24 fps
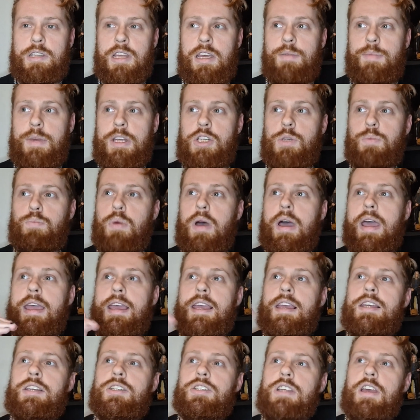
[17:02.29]
image, but it
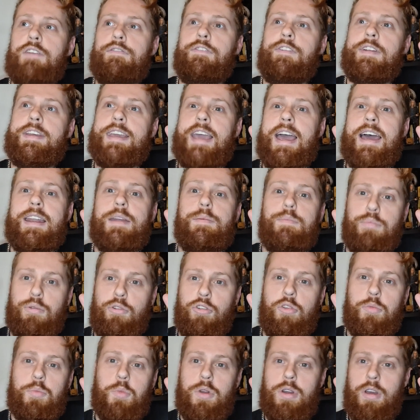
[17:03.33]
is definitely an
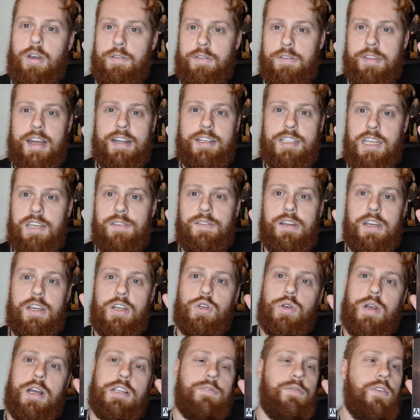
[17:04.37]
improvement over that DVD
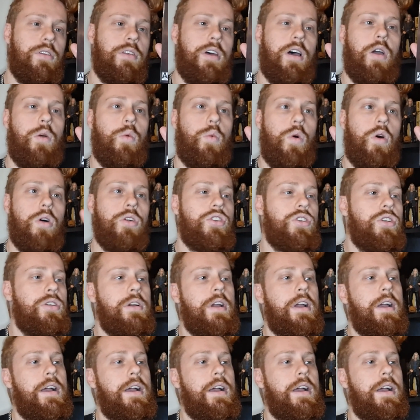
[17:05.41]
transfer that I watched.